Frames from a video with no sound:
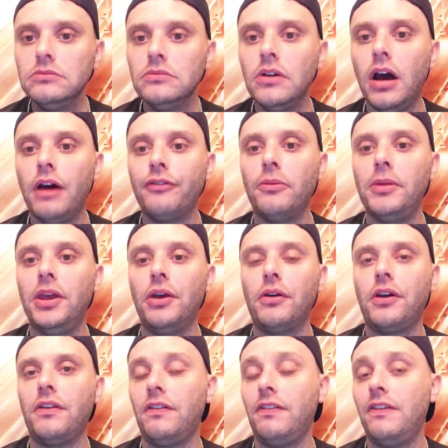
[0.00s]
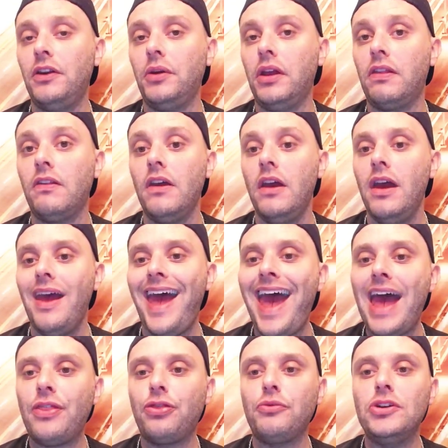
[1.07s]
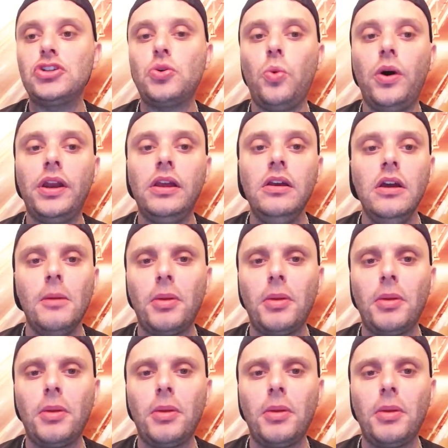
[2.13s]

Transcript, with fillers: uh, from here, considering it's at 320.